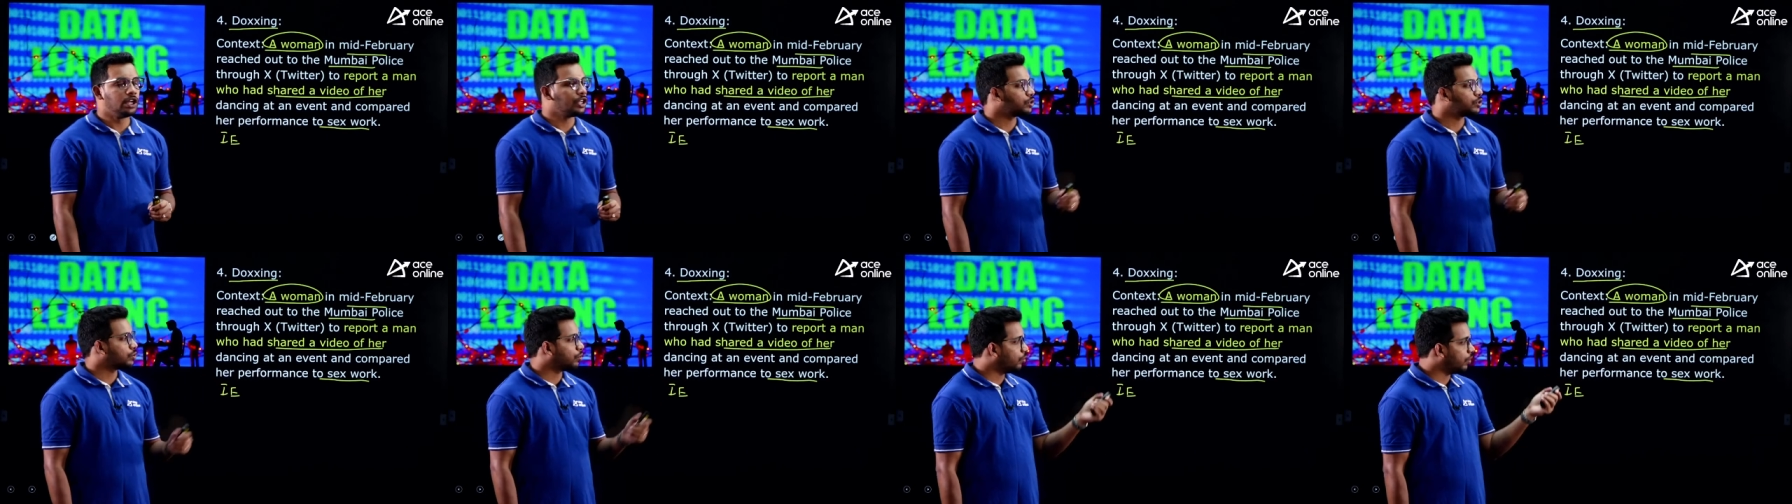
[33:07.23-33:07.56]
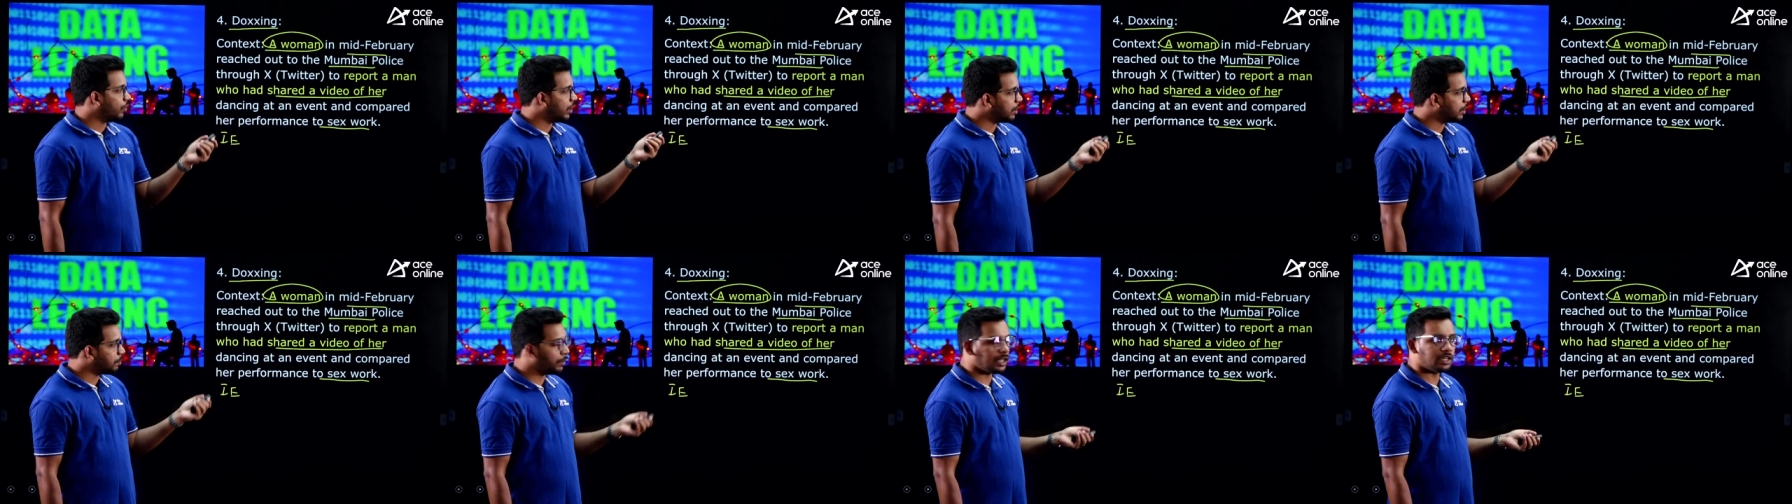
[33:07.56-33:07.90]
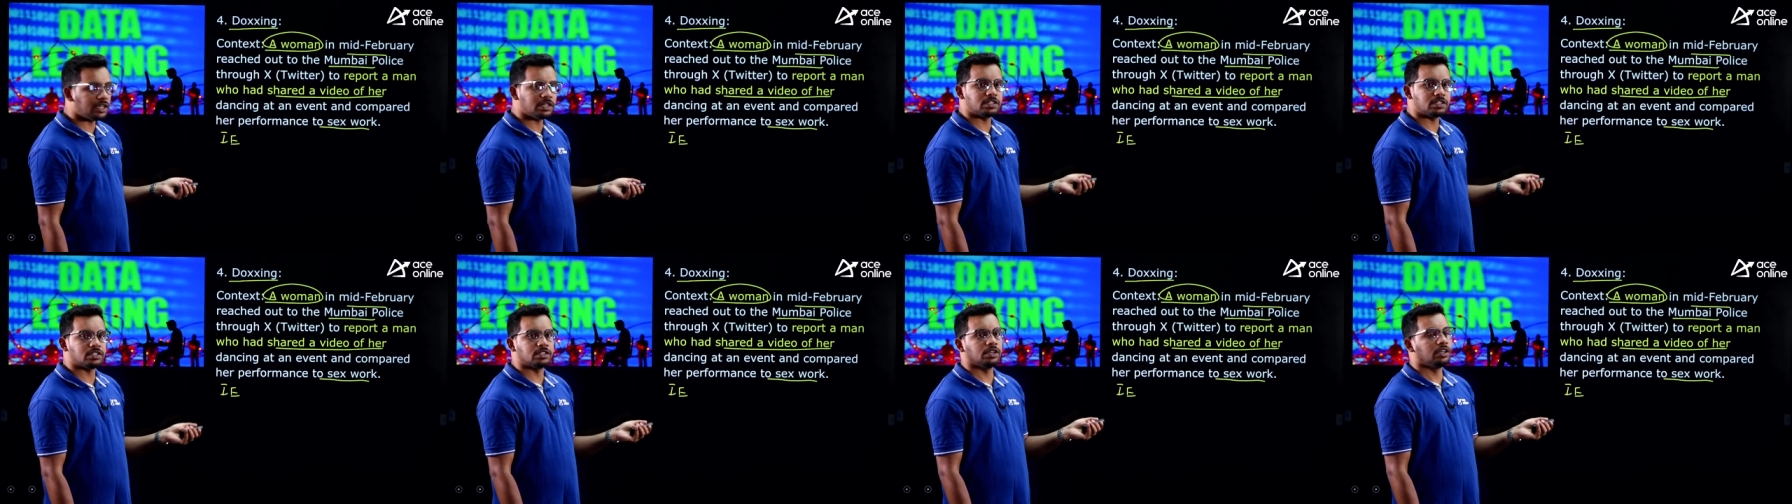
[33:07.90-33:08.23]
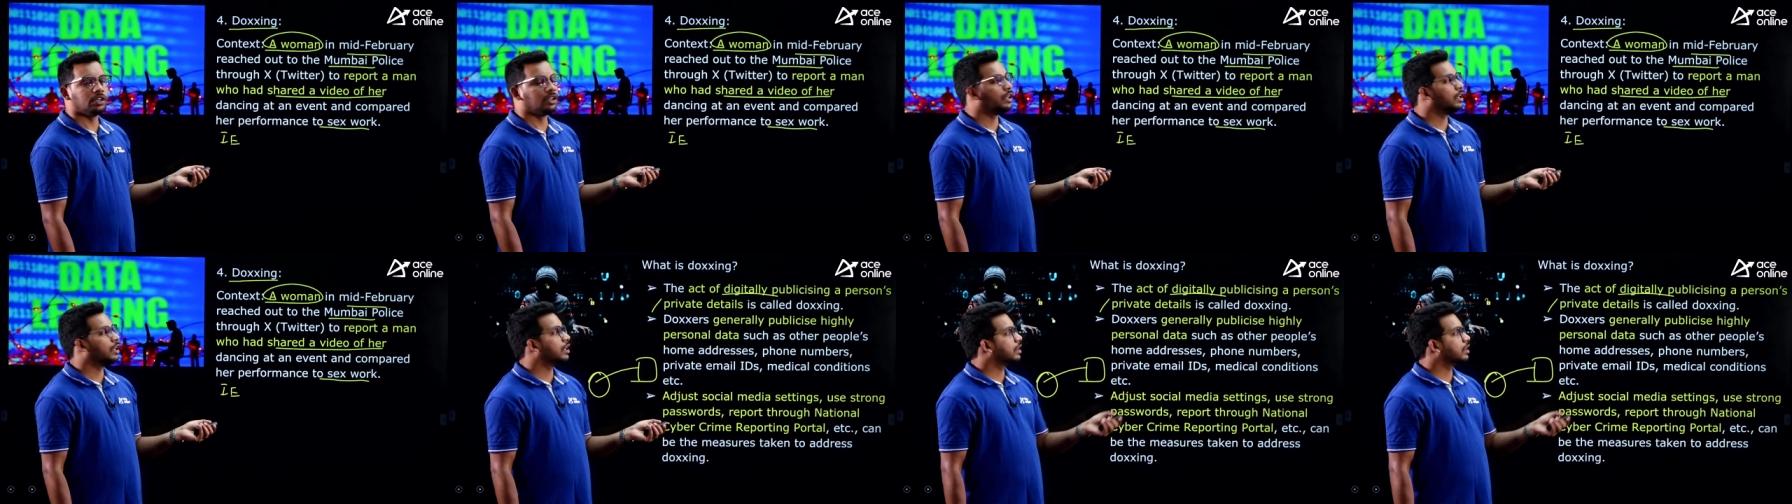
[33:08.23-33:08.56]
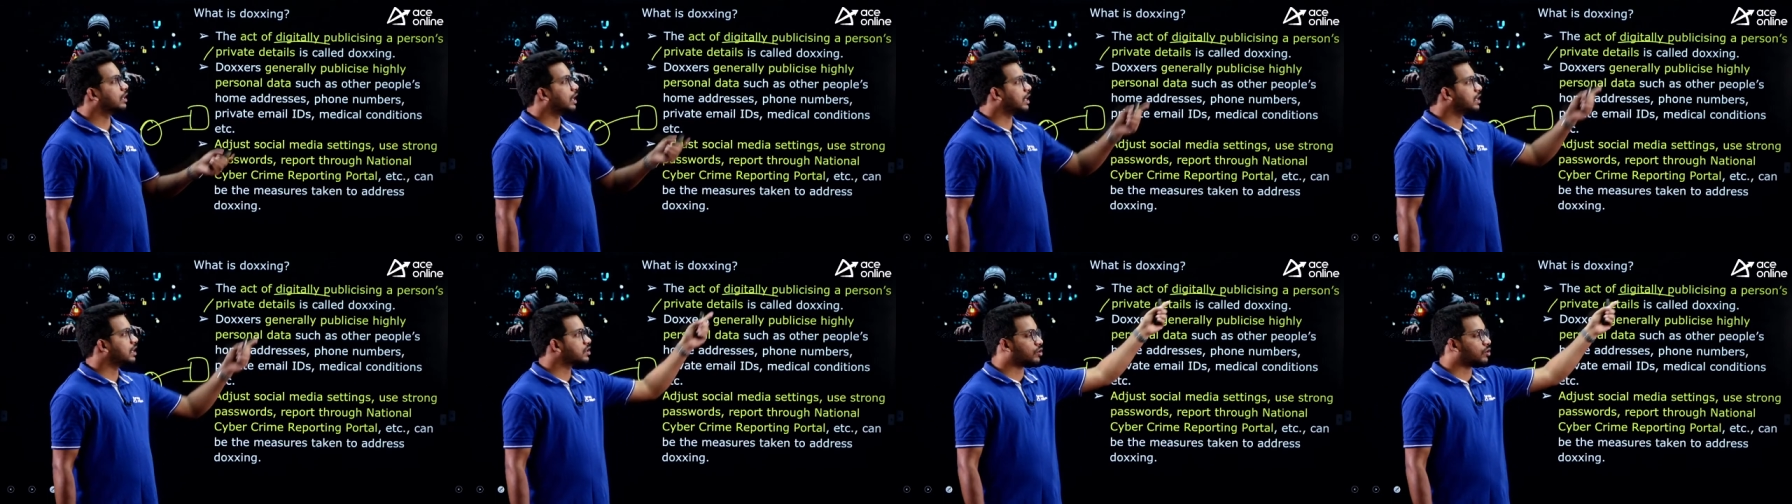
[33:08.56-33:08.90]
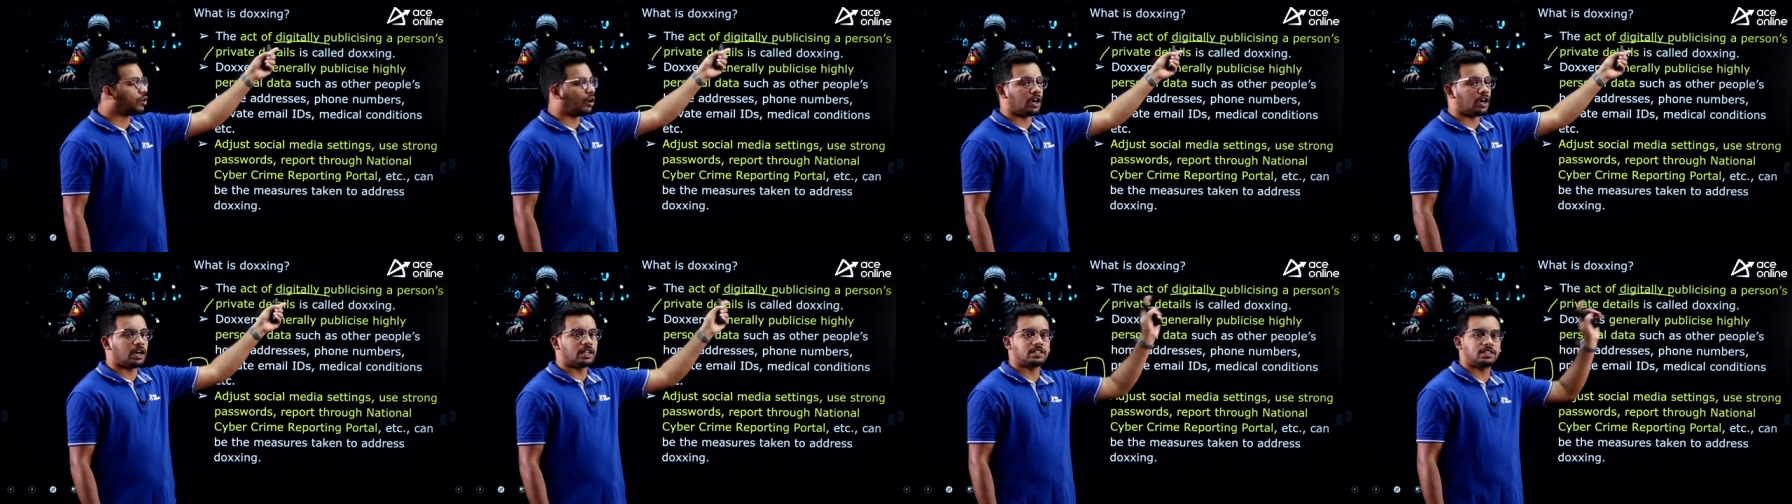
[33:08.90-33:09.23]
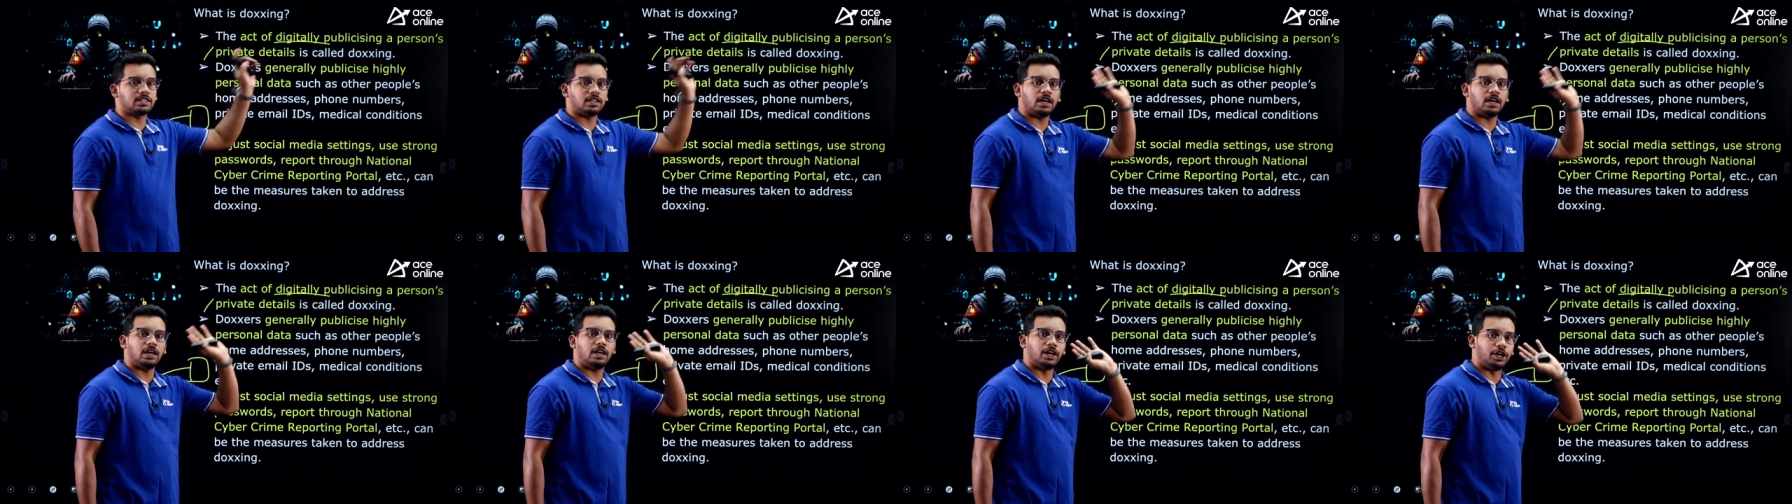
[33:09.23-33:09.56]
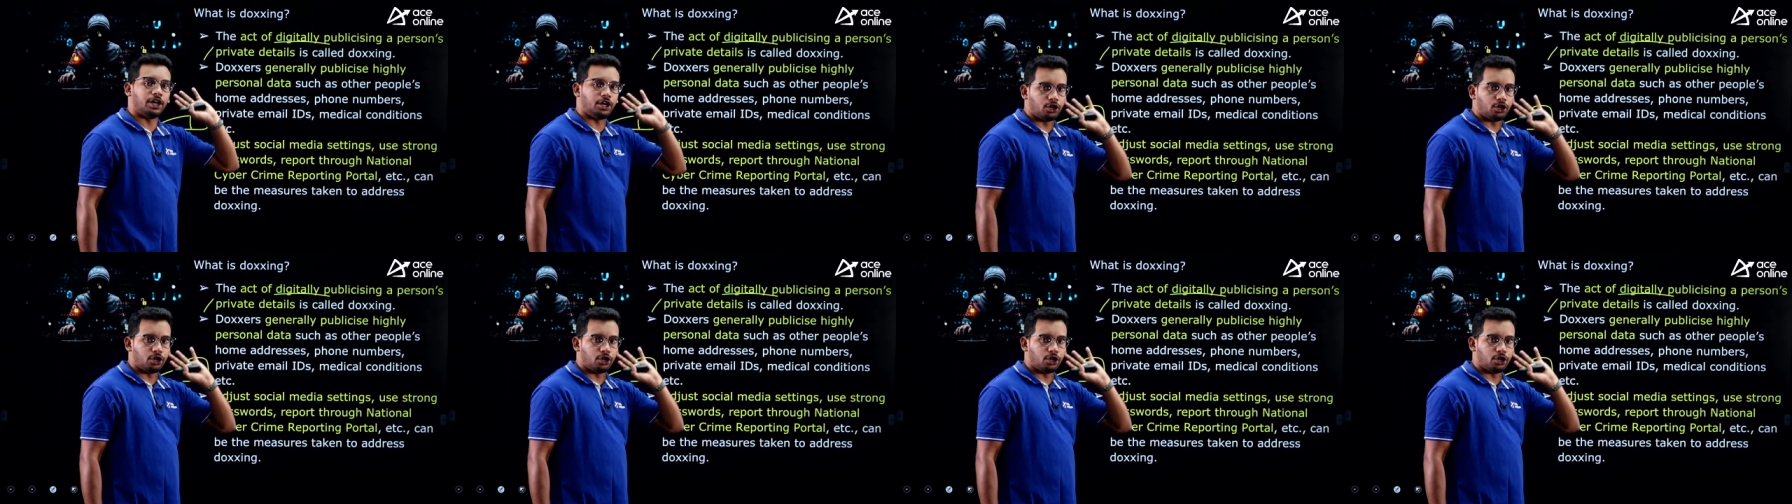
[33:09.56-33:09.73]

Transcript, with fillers: So, it means that is called as the